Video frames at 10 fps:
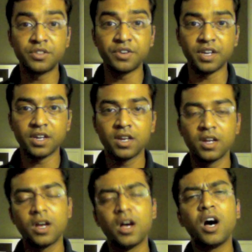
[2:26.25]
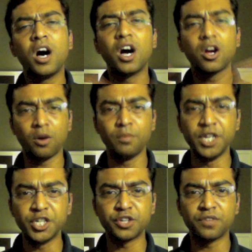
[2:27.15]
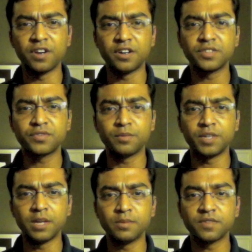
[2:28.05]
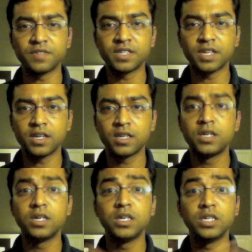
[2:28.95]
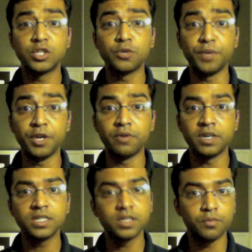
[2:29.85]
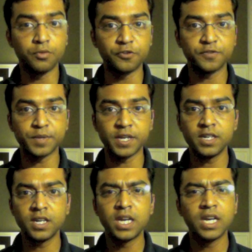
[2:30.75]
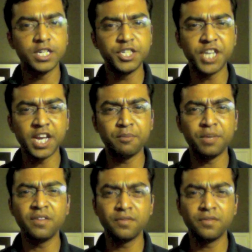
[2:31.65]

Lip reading: 3, a combination of letters from the names of the city. So POS, Port of Spain, JNB for